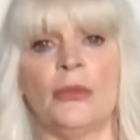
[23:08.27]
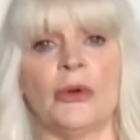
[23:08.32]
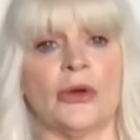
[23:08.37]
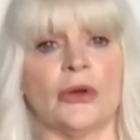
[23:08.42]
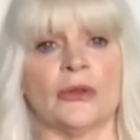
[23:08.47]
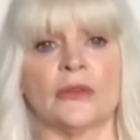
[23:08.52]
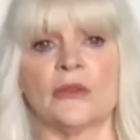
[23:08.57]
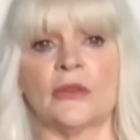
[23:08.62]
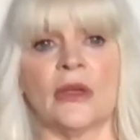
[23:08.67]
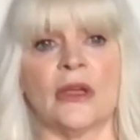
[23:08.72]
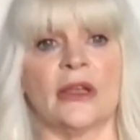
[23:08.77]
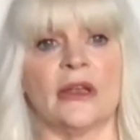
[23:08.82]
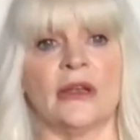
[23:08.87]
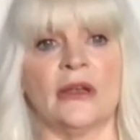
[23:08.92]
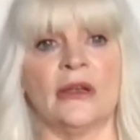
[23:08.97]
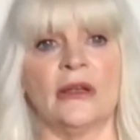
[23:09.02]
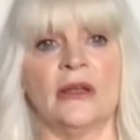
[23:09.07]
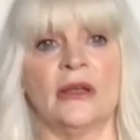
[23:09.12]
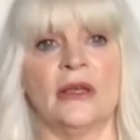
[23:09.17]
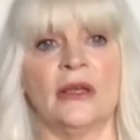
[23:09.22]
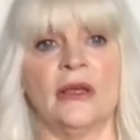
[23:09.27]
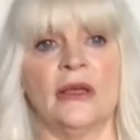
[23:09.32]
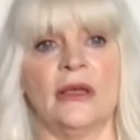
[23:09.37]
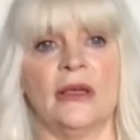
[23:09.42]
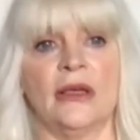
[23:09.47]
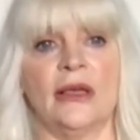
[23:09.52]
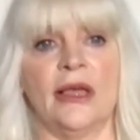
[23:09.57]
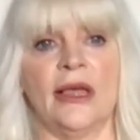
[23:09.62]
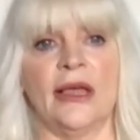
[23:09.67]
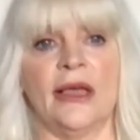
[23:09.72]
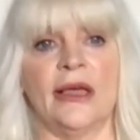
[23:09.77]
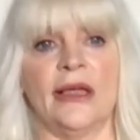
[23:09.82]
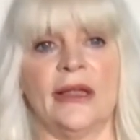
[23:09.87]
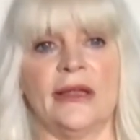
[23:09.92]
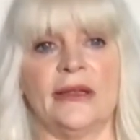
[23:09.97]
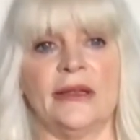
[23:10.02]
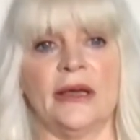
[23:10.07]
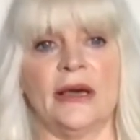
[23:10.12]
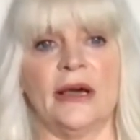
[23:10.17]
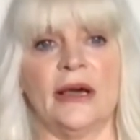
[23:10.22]
person,
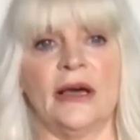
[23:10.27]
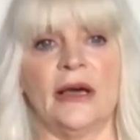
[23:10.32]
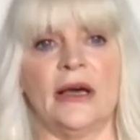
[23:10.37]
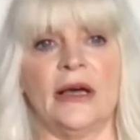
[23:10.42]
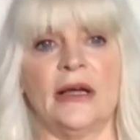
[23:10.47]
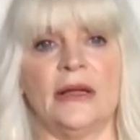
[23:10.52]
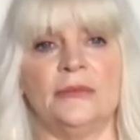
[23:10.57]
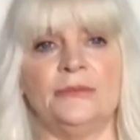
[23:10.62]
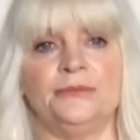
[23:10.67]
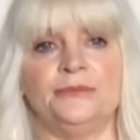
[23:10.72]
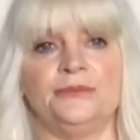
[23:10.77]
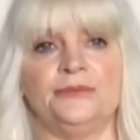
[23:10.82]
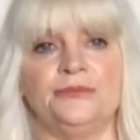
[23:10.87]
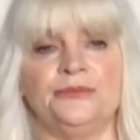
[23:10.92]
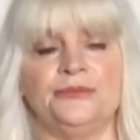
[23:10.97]
and um,